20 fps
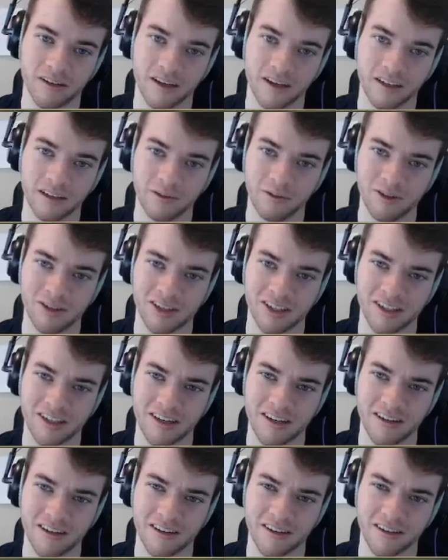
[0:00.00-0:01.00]
Is this
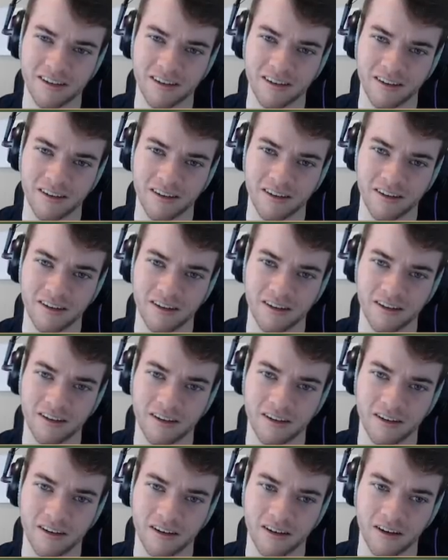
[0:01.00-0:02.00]
resisted?
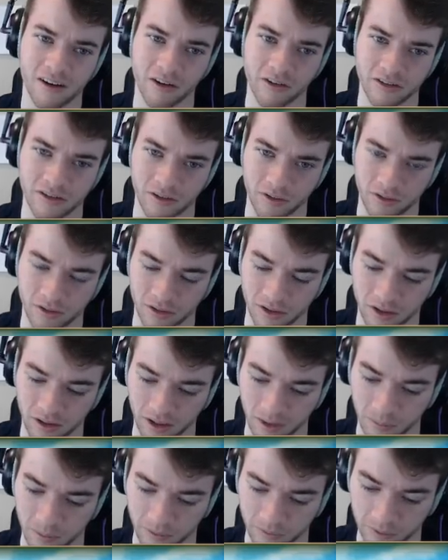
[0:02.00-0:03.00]
No, it's neutral.
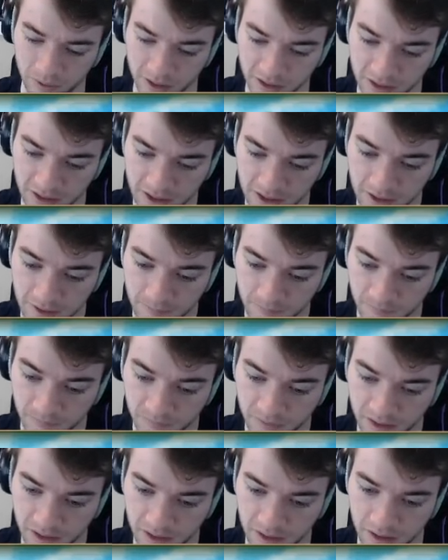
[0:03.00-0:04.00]
Okay, perfect.
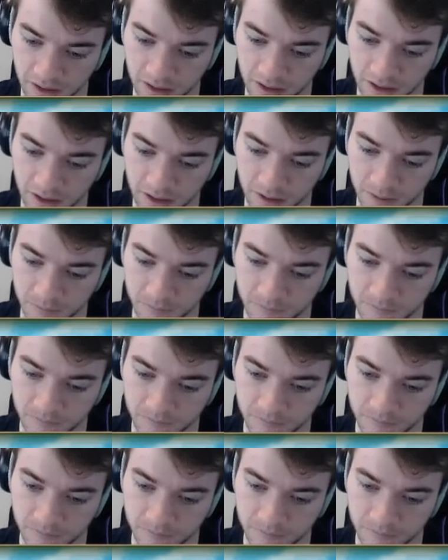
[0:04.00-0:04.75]
Um...